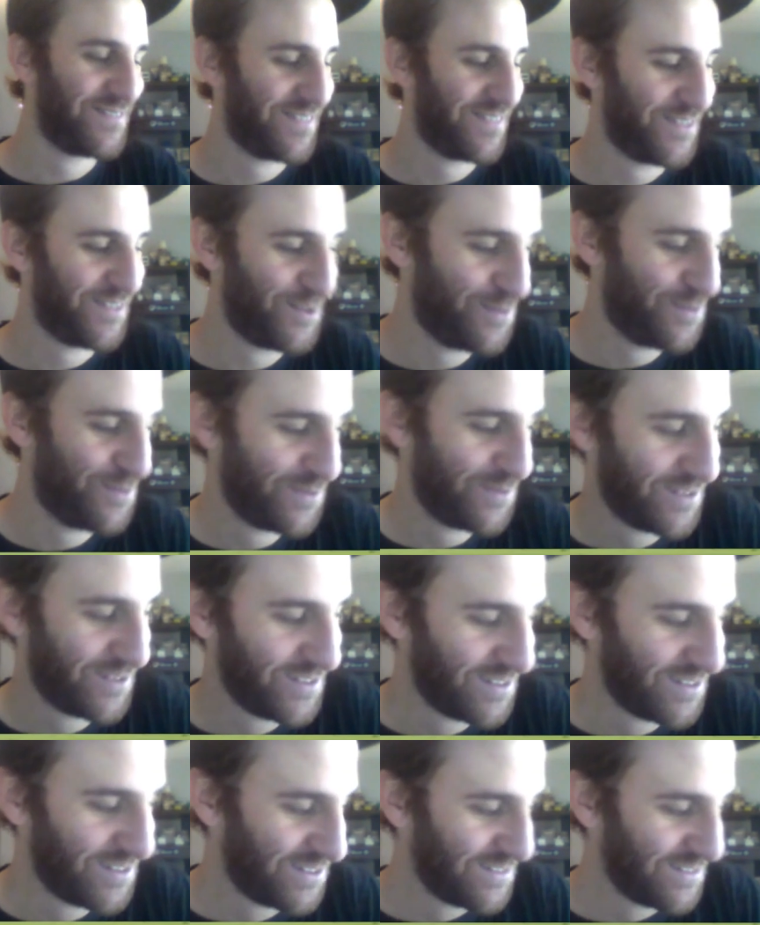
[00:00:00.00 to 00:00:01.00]

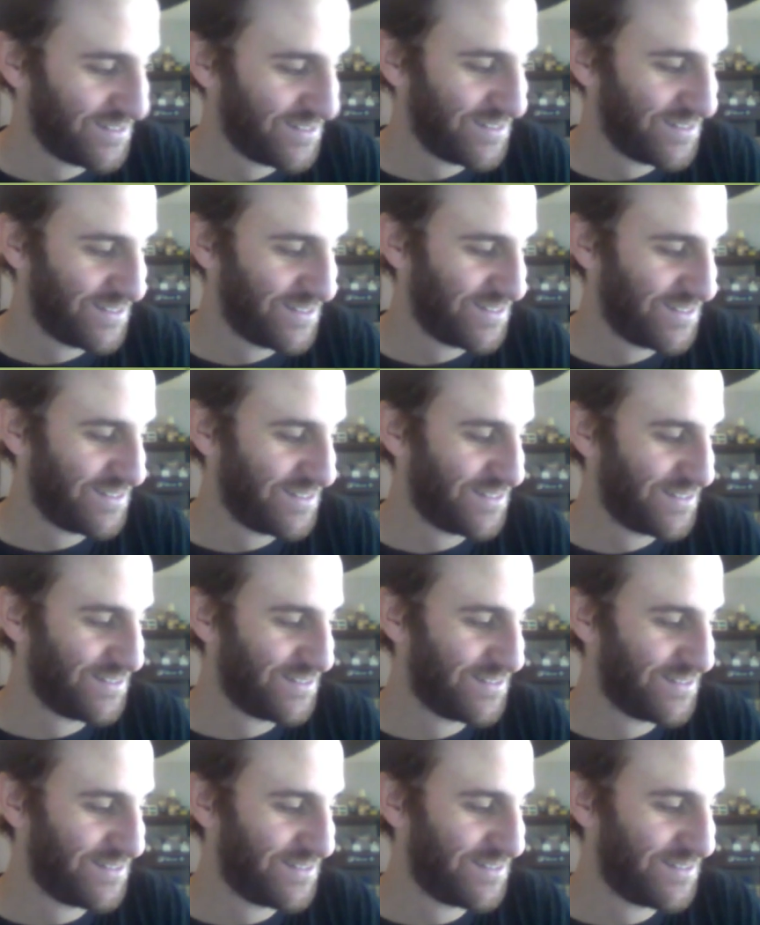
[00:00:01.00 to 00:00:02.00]

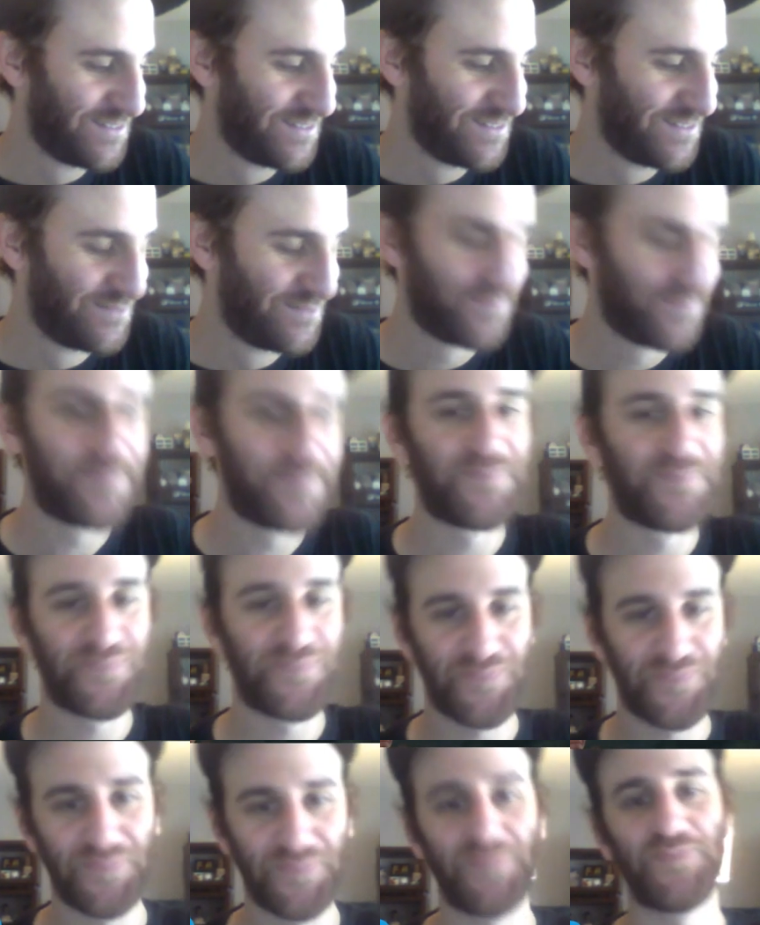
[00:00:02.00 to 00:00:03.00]

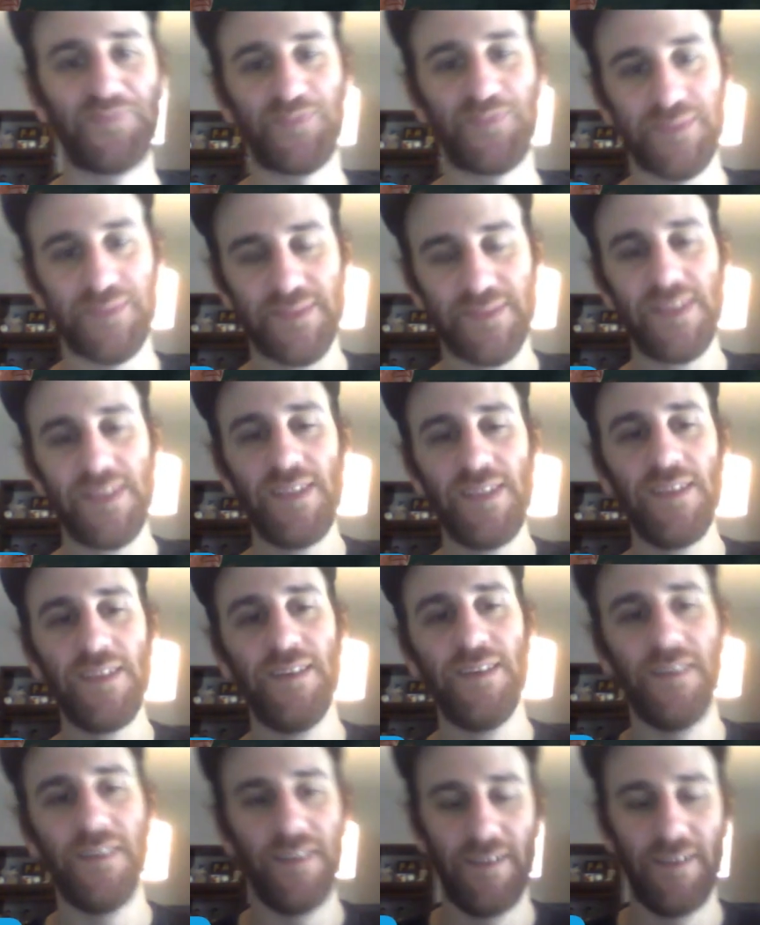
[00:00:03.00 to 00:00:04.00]

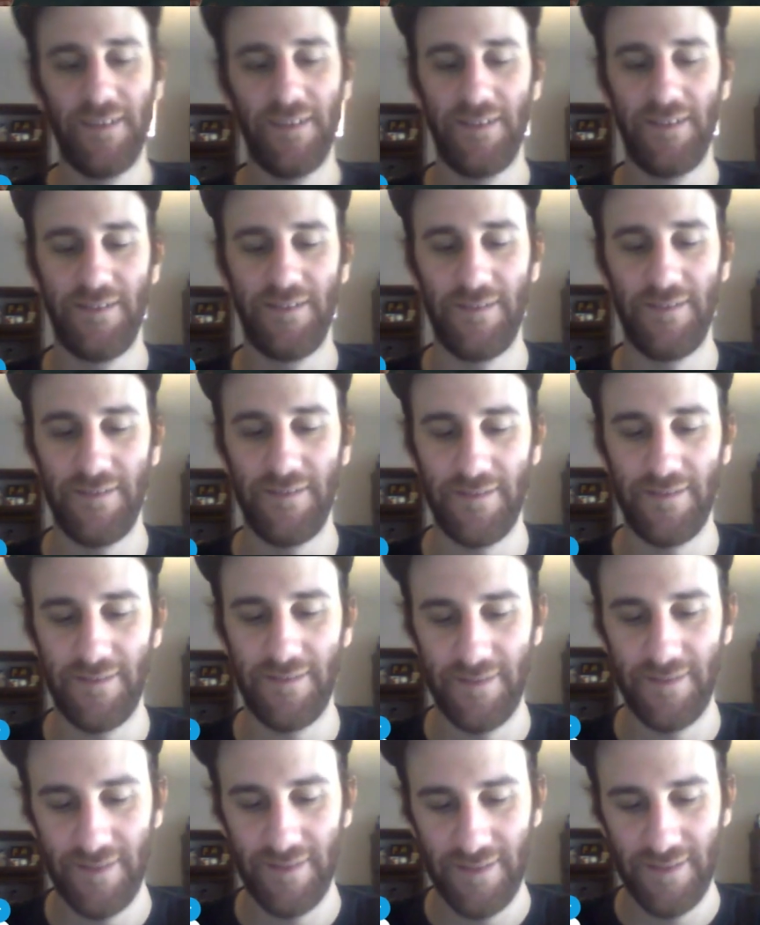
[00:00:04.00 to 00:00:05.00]

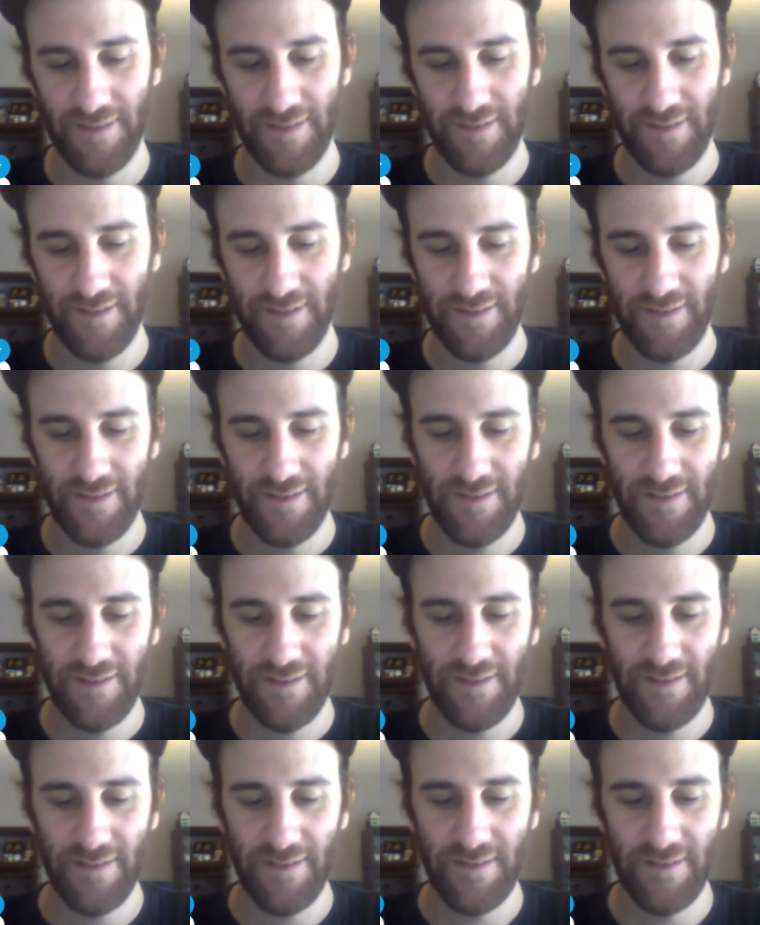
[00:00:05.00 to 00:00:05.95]
[no speech]